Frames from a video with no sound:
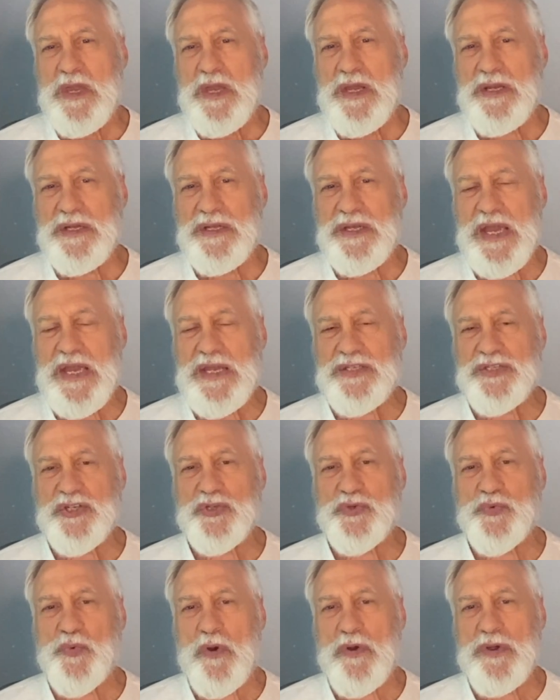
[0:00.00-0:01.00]
In
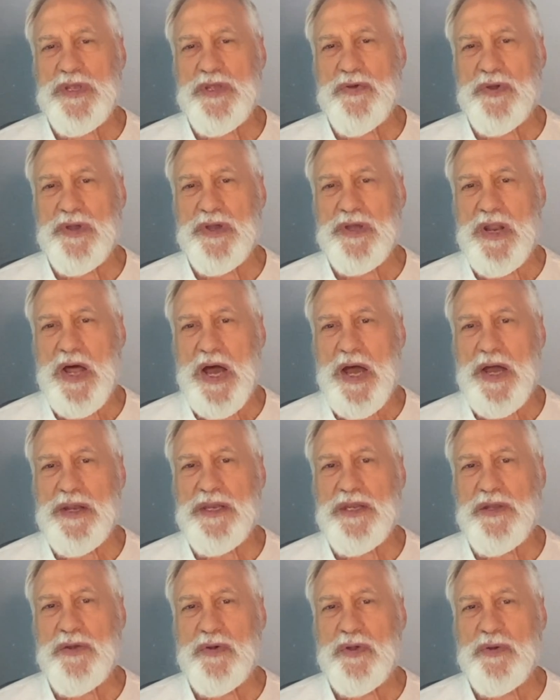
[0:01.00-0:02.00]
cases where you
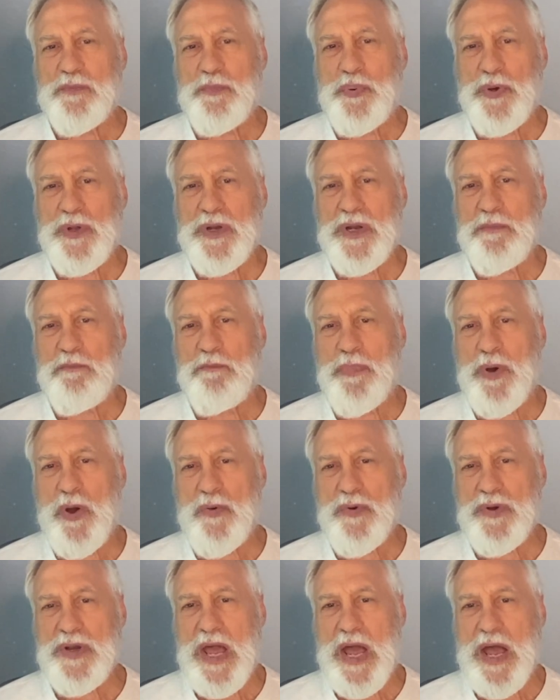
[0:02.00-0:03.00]
cannot, you can put it
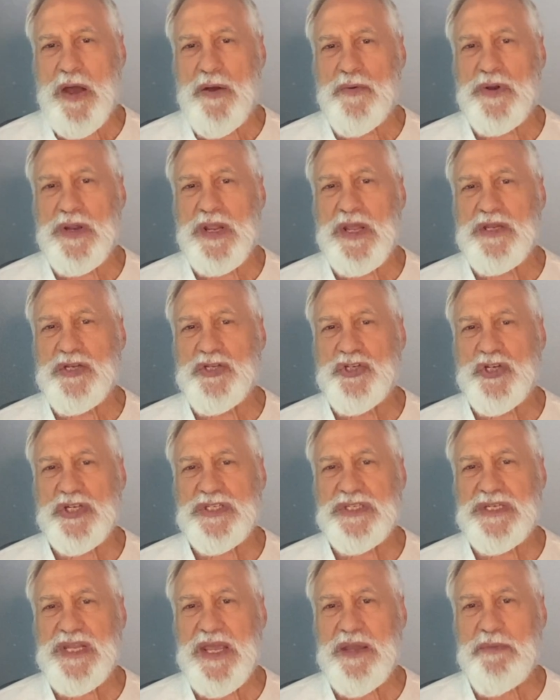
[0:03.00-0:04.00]
bow down and
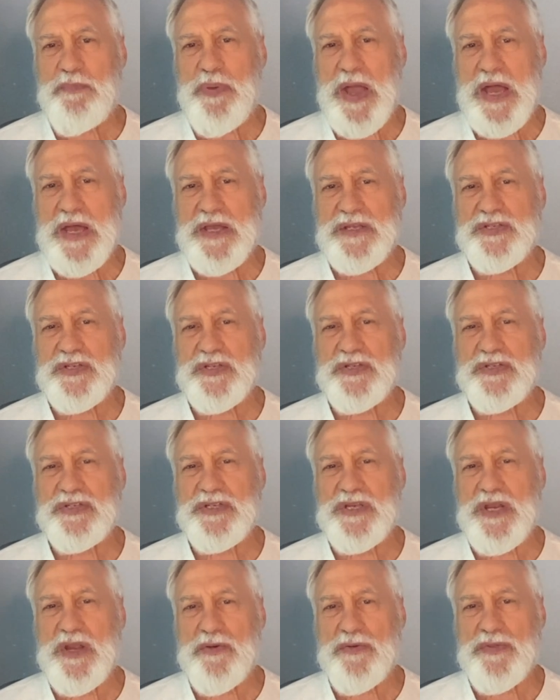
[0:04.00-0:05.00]
just take passes
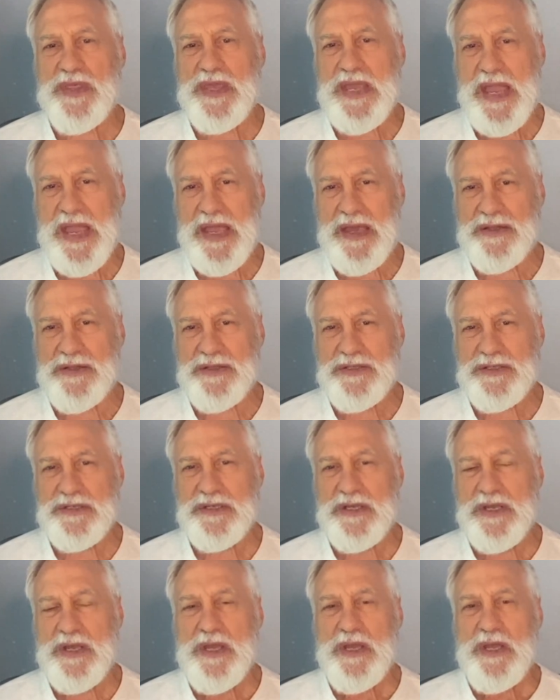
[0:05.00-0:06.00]
near the ends
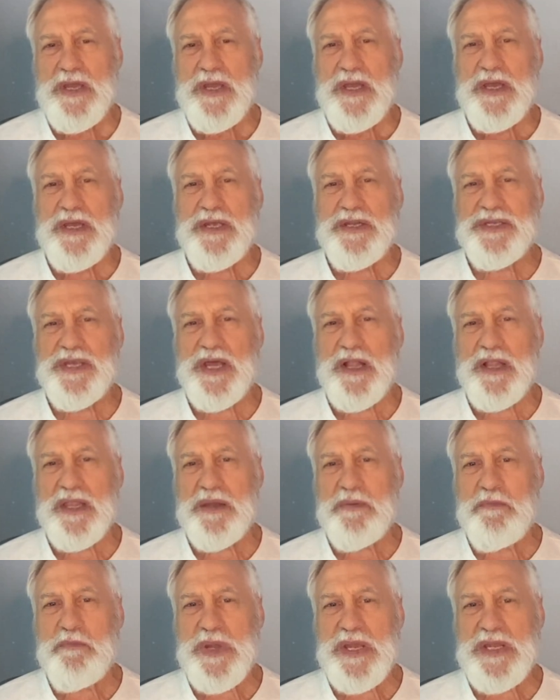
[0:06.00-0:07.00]
until
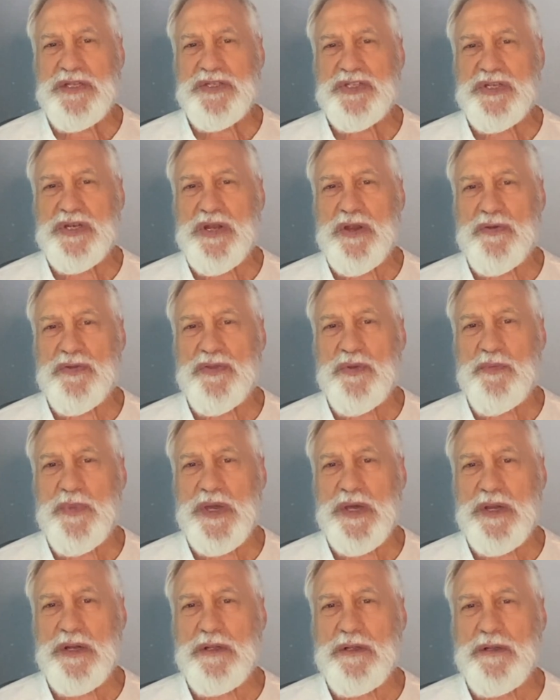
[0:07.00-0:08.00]
it meets near the
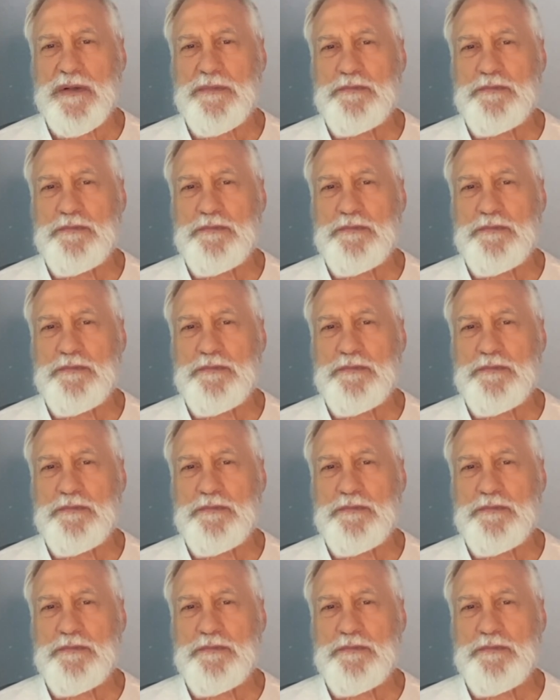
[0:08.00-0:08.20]
middle.